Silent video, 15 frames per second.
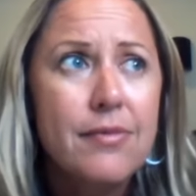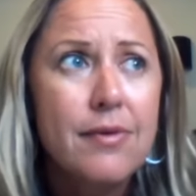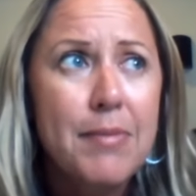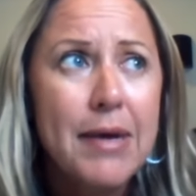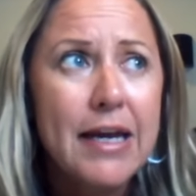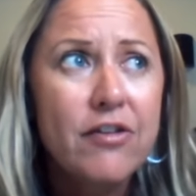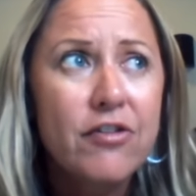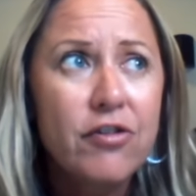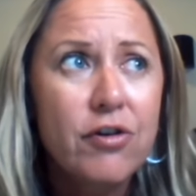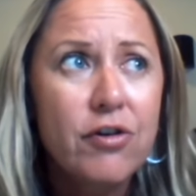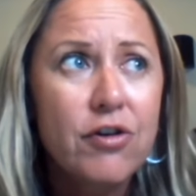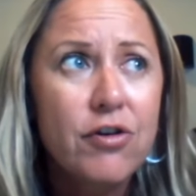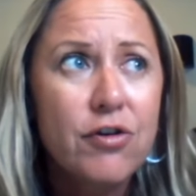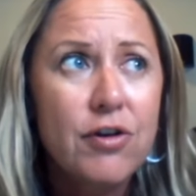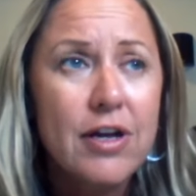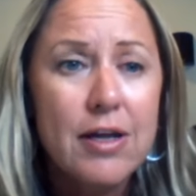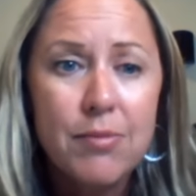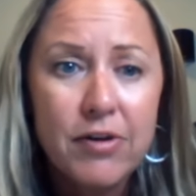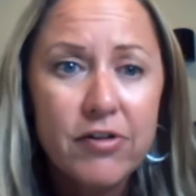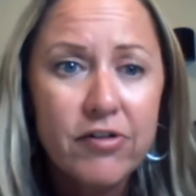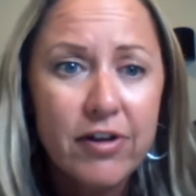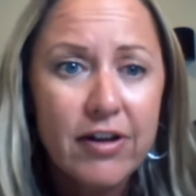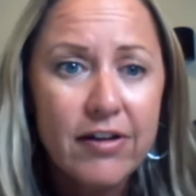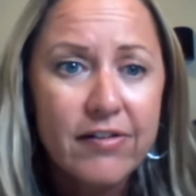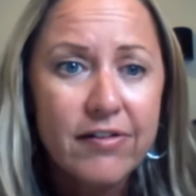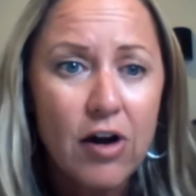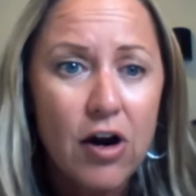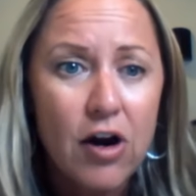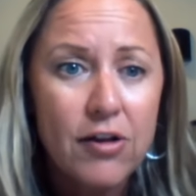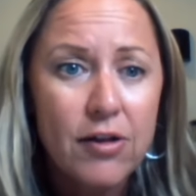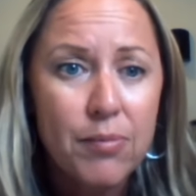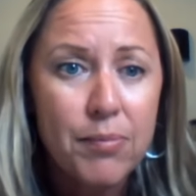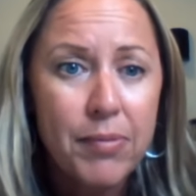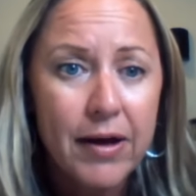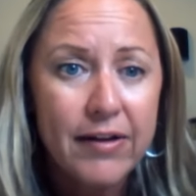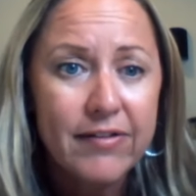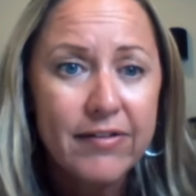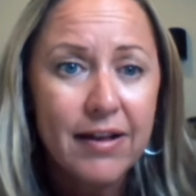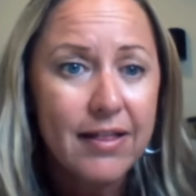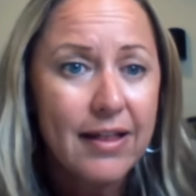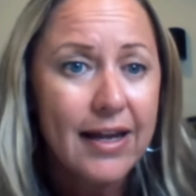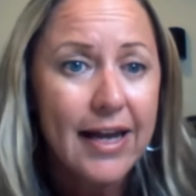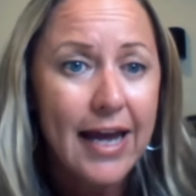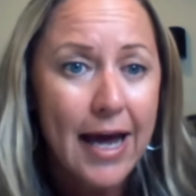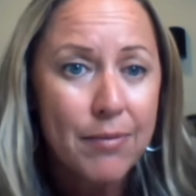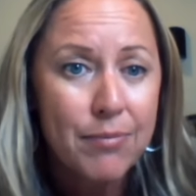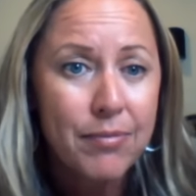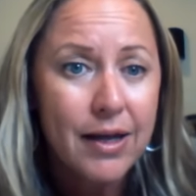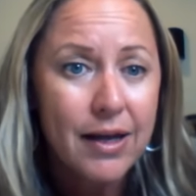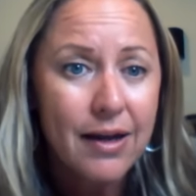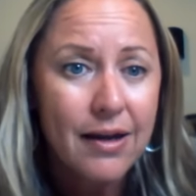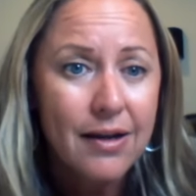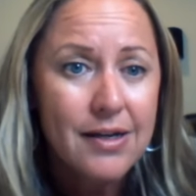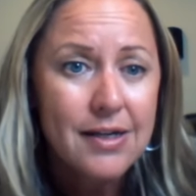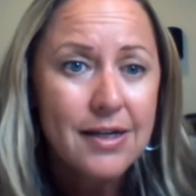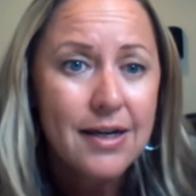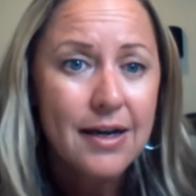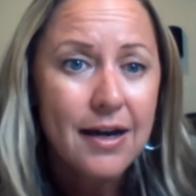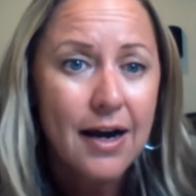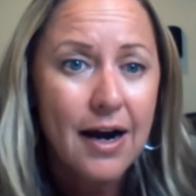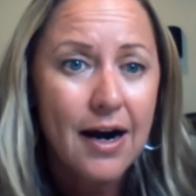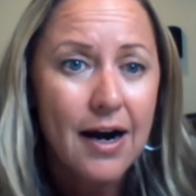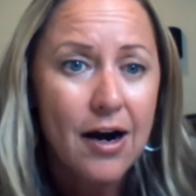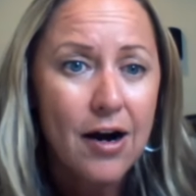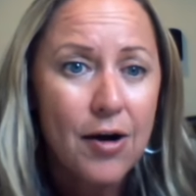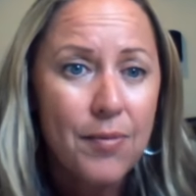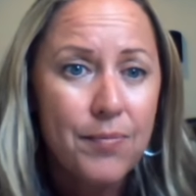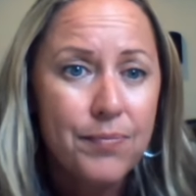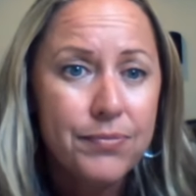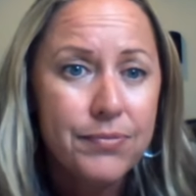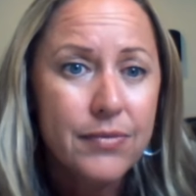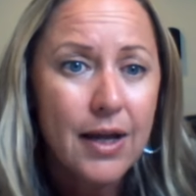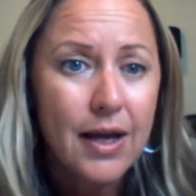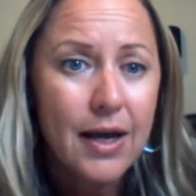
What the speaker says: make sure your images are the best that they can be. And